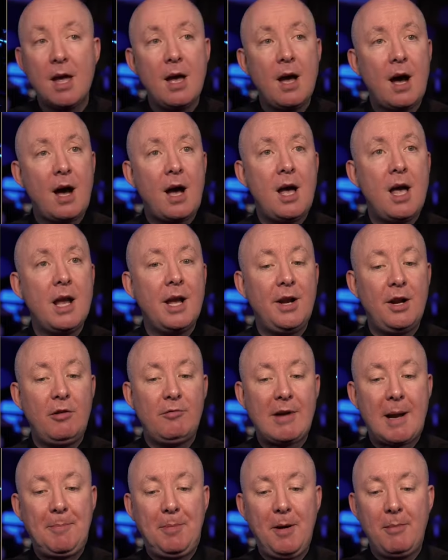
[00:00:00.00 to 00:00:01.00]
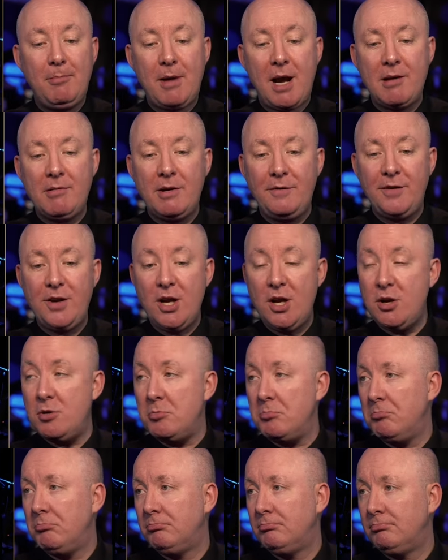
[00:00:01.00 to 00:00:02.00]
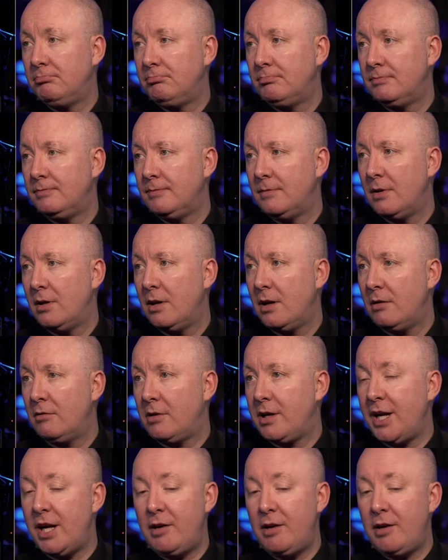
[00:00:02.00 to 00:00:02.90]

I'm going to wrap up my review. I'm going to